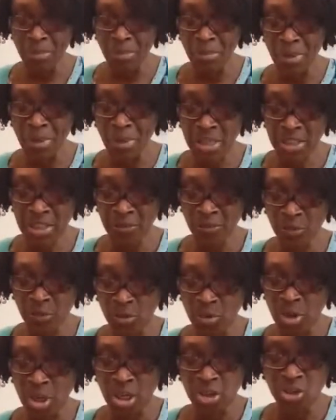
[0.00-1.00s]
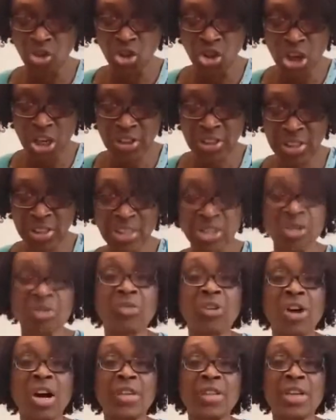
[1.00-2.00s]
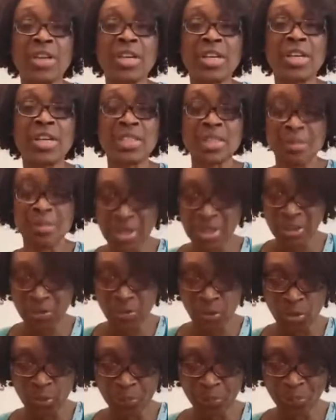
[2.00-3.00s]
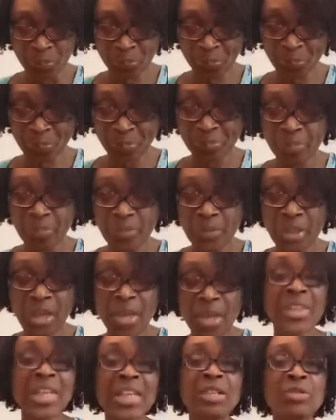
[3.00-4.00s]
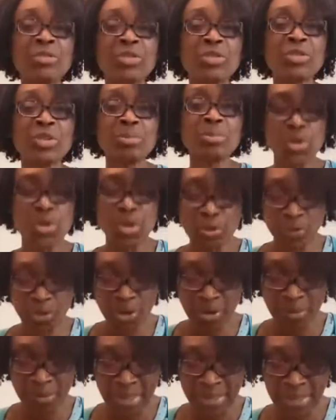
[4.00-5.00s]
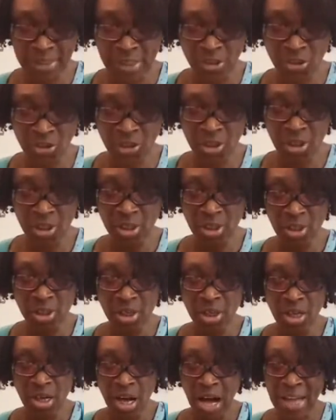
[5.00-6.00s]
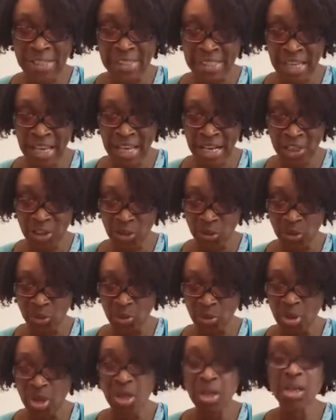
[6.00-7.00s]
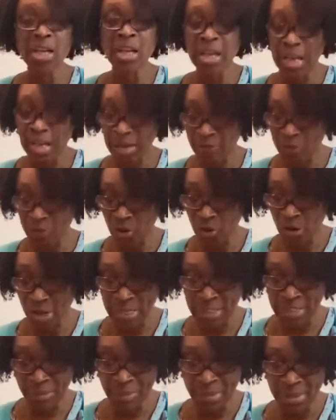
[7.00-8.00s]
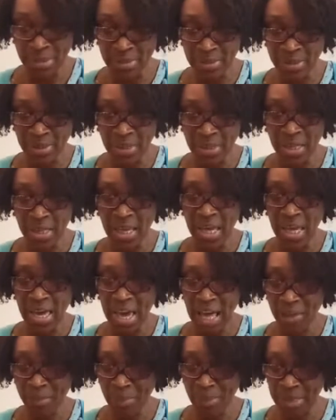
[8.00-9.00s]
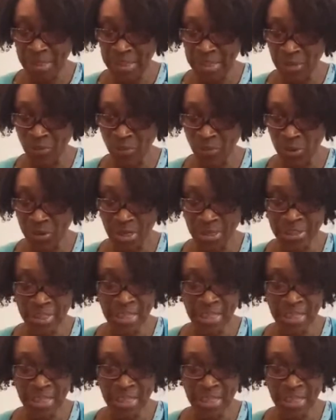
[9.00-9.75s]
merciful, just as your Father is merciful." Then if we move to the Message, "I tell you, love your enemies, help and give without